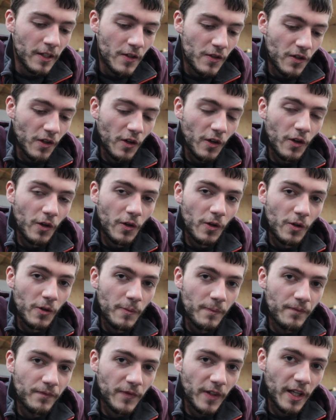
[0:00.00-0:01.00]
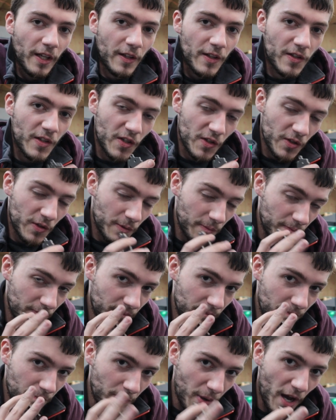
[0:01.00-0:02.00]
So yeah, this is
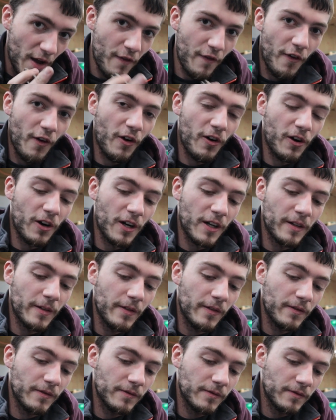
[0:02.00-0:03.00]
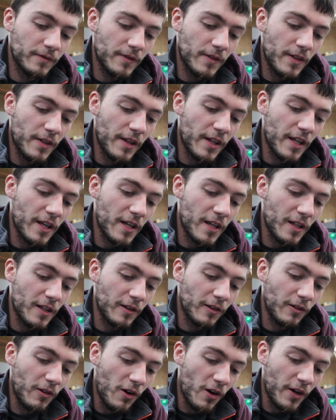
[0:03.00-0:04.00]
by far the
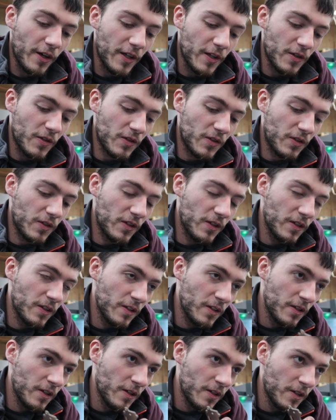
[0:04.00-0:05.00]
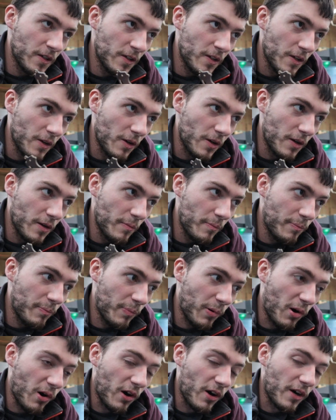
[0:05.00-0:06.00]
longest
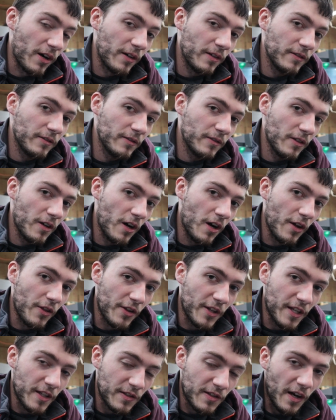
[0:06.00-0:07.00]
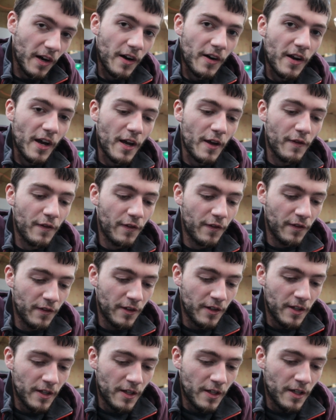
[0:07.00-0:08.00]
part on the entire knife.
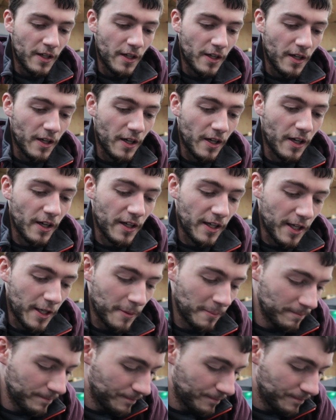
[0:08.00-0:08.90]
Yeah.